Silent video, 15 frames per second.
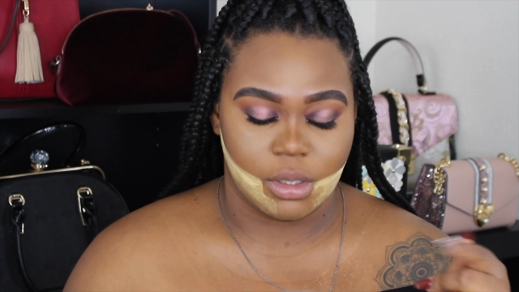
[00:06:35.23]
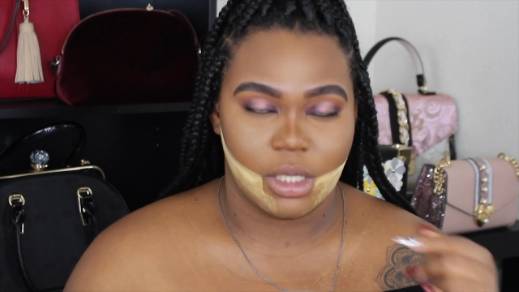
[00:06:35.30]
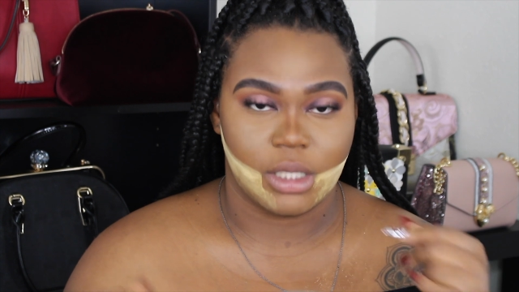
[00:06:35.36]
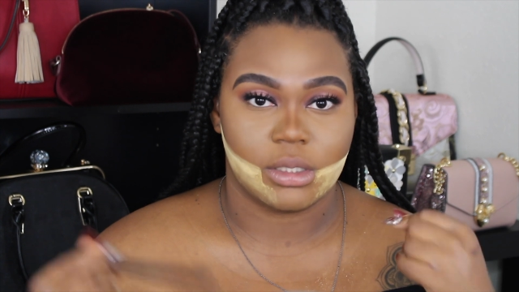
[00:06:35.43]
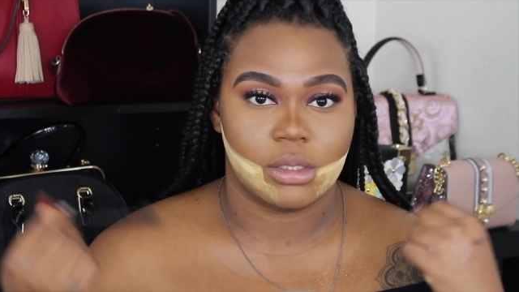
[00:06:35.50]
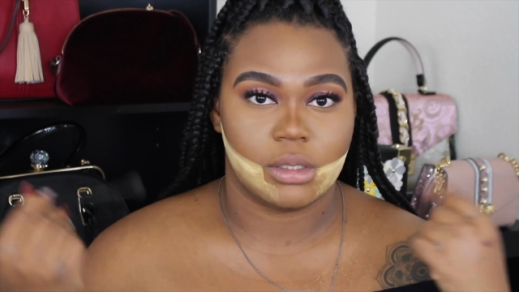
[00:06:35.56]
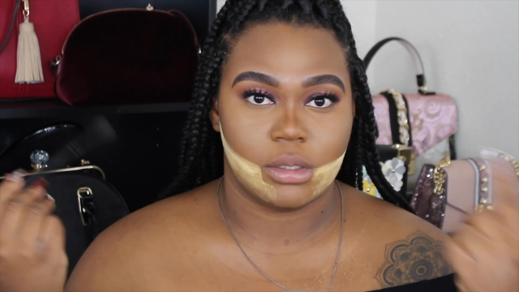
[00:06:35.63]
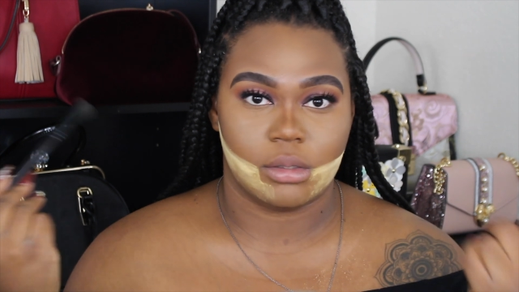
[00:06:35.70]

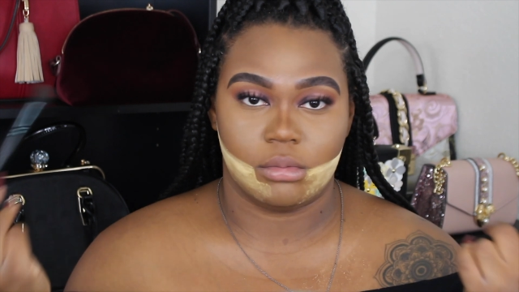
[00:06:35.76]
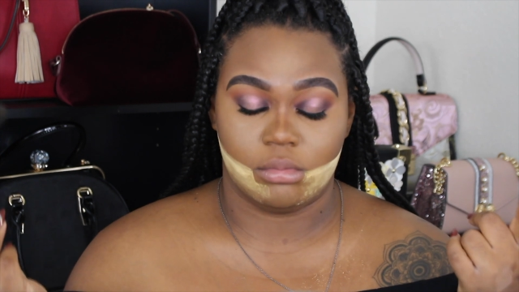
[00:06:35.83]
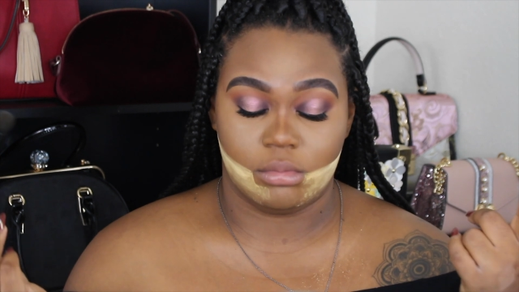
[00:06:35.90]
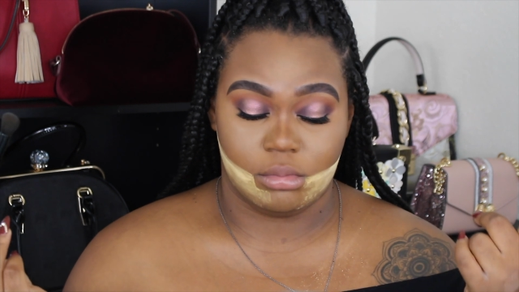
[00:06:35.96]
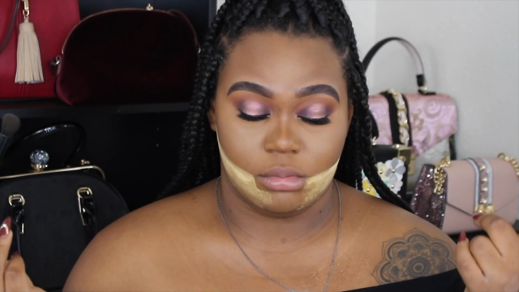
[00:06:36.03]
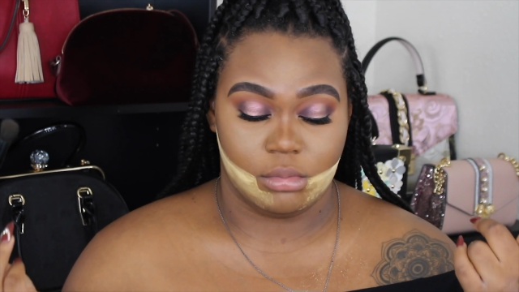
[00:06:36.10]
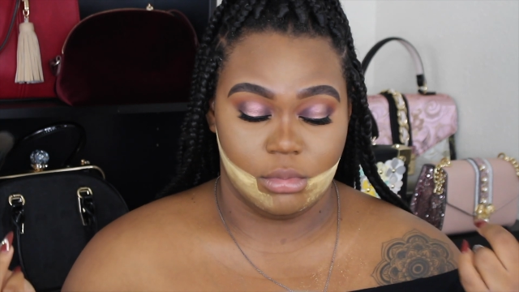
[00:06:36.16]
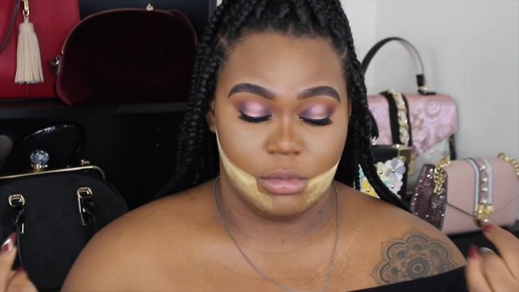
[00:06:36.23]
That's
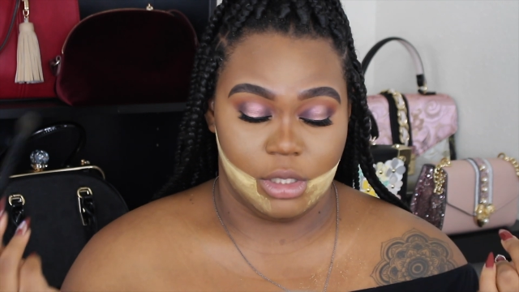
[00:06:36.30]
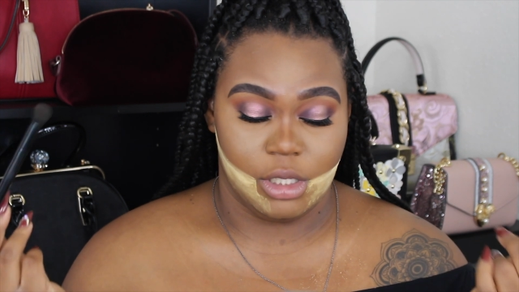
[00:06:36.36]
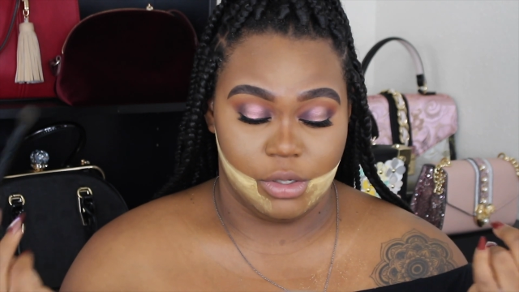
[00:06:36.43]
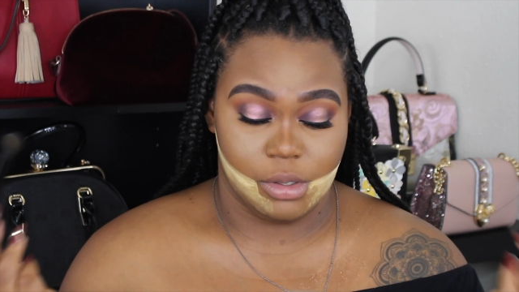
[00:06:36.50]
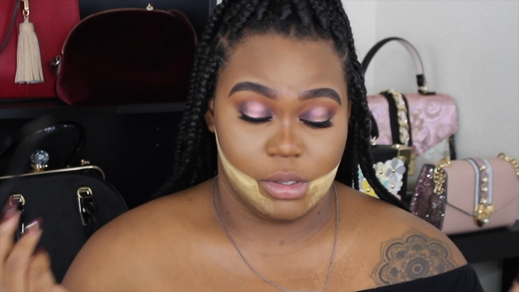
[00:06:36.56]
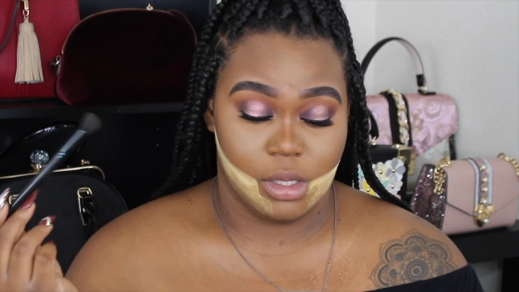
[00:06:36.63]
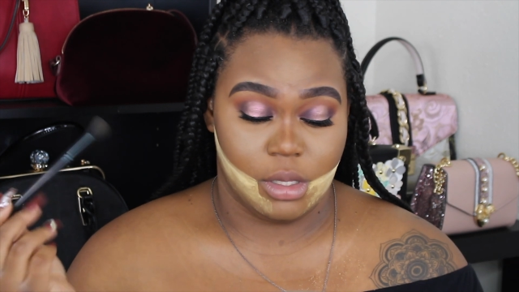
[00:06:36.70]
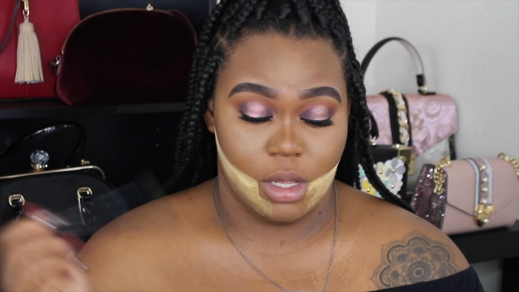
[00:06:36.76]

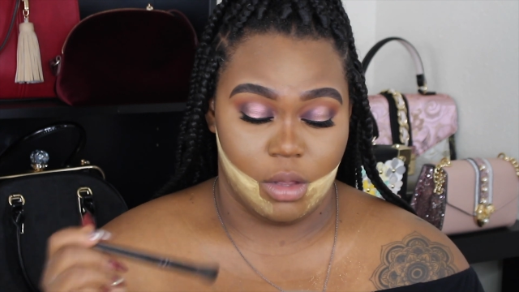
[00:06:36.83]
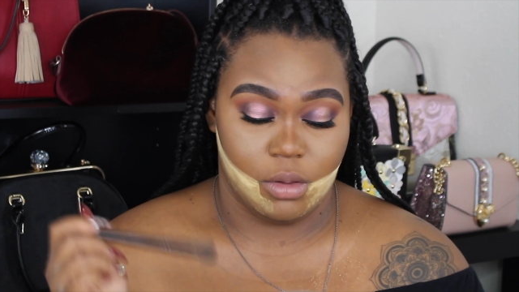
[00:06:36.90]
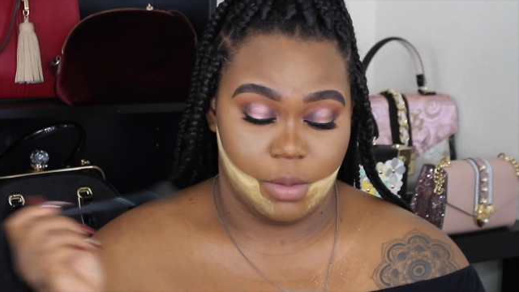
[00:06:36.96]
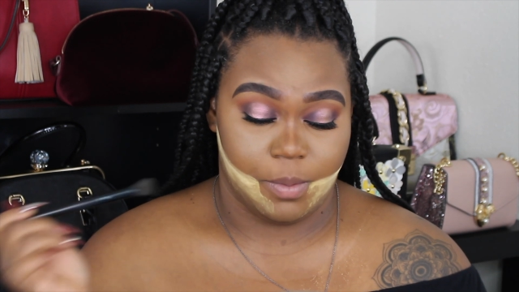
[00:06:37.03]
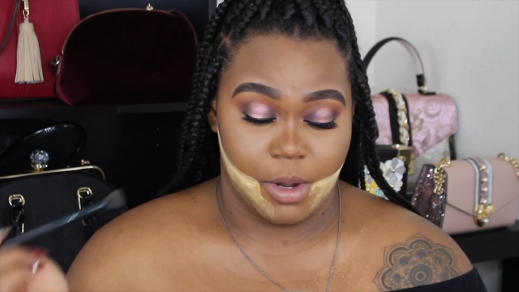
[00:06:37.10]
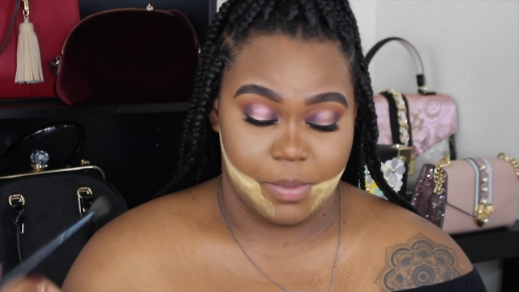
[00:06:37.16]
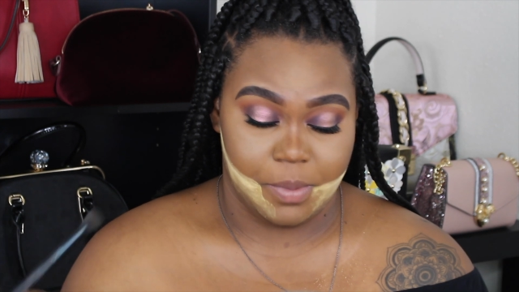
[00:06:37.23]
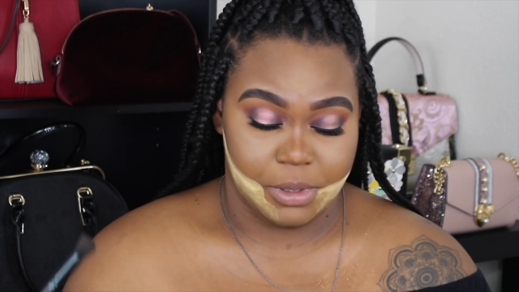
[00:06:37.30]
literally the
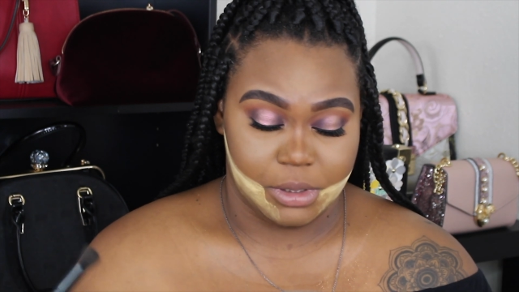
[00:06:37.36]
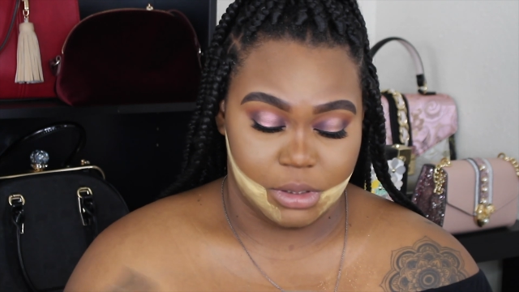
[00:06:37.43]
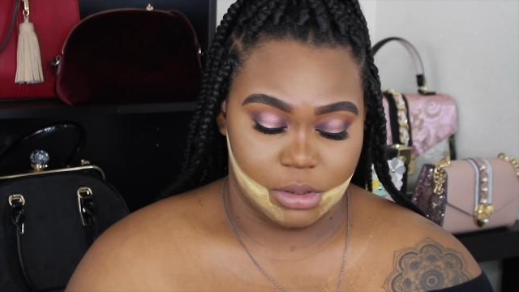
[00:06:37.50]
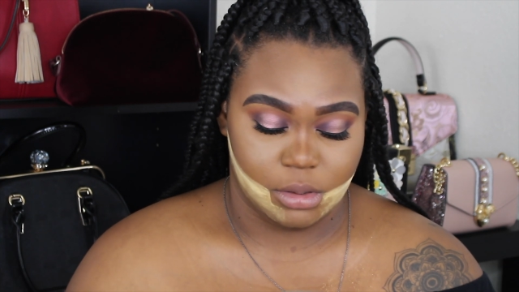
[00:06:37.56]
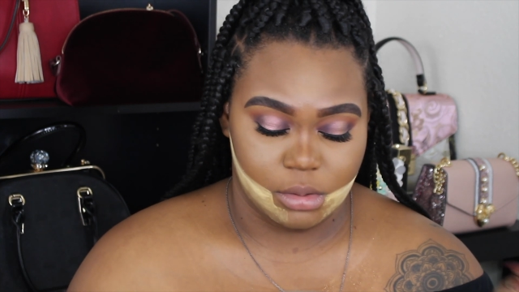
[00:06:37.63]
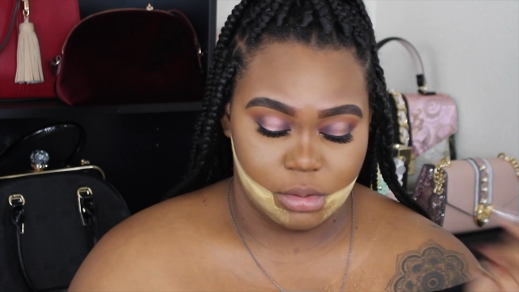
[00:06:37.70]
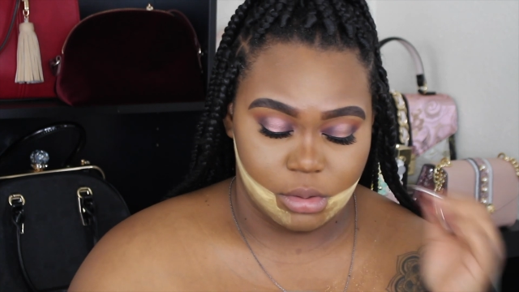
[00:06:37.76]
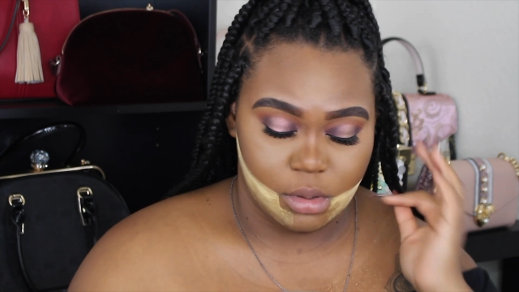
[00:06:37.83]
only
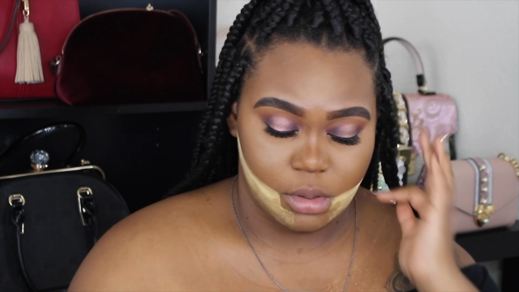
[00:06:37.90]
purpose